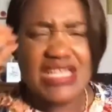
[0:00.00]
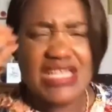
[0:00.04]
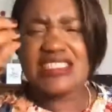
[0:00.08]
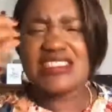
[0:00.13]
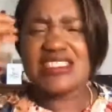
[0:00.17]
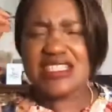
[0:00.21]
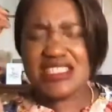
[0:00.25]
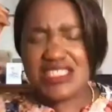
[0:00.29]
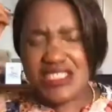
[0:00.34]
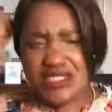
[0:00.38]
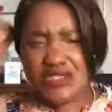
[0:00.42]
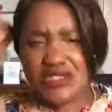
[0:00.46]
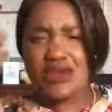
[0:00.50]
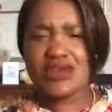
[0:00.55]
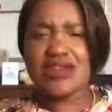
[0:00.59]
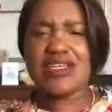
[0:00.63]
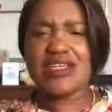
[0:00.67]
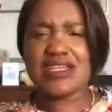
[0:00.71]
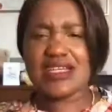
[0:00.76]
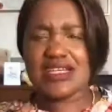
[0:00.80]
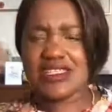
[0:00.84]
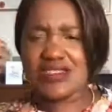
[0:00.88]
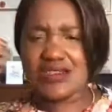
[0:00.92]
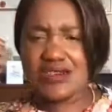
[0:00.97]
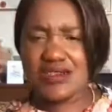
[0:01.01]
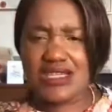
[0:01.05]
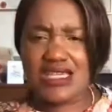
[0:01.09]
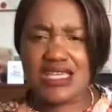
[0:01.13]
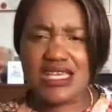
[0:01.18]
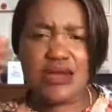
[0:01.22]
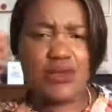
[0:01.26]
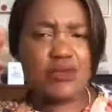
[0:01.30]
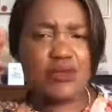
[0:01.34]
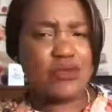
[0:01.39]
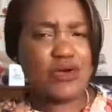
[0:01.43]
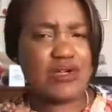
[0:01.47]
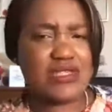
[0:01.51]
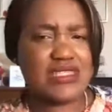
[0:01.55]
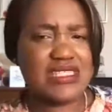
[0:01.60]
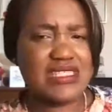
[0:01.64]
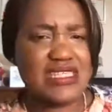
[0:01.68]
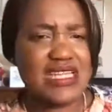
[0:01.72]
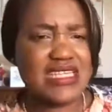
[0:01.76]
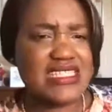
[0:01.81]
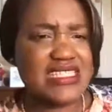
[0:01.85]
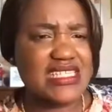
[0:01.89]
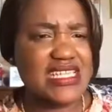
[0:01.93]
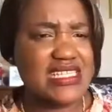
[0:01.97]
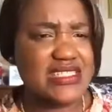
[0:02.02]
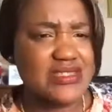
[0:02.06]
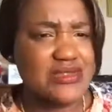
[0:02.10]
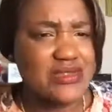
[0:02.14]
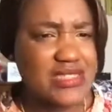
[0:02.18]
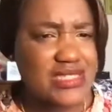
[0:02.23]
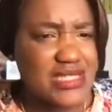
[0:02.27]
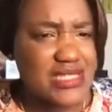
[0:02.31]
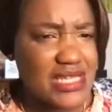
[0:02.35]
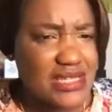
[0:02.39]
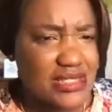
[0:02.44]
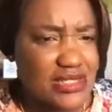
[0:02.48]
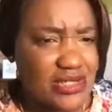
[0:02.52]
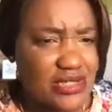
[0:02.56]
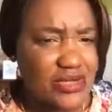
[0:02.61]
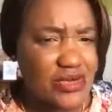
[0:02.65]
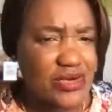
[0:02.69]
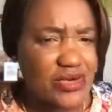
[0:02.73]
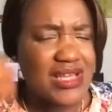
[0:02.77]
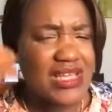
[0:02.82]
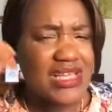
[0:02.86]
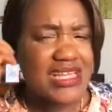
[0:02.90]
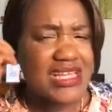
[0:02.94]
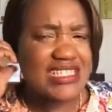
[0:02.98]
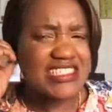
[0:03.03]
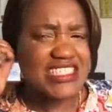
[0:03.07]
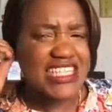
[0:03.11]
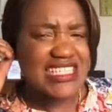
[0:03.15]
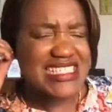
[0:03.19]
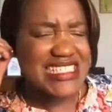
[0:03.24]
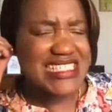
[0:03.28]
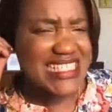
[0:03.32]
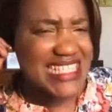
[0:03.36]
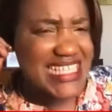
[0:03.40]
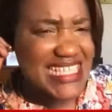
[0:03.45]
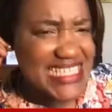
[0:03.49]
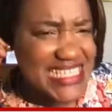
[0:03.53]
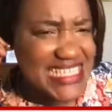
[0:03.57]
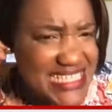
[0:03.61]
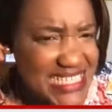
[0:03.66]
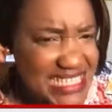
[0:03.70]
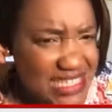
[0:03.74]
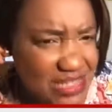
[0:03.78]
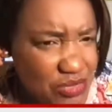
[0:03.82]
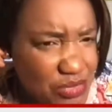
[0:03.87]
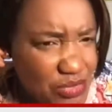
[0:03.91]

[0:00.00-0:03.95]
Just tolerate to hear what the other has to say to you. Just listen